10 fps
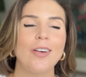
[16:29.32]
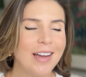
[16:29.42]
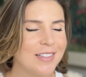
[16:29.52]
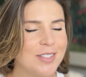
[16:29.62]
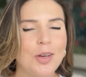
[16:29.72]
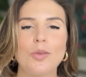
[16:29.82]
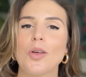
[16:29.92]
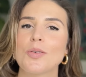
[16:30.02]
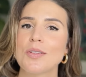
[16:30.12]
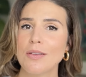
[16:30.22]
right, so
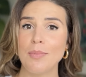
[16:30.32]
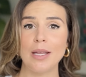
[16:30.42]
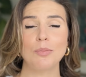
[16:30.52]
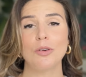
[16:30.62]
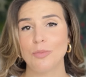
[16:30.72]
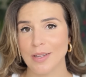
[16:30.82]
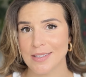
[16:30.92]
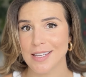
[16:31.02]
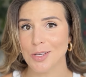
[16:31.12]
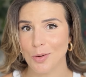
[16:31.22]
those are the main
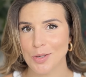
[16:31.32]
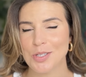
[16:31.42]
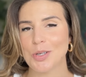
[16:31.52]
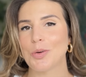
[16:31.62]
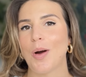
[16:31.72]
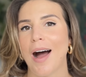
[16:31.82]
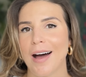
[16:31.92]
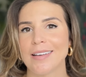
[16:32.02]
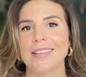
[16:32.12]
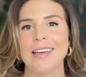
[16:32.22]
movements that you can do
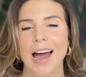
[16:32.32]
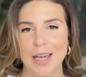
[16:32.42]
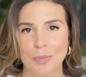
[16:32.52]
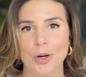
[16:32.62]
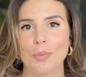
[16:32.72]
on the Hyper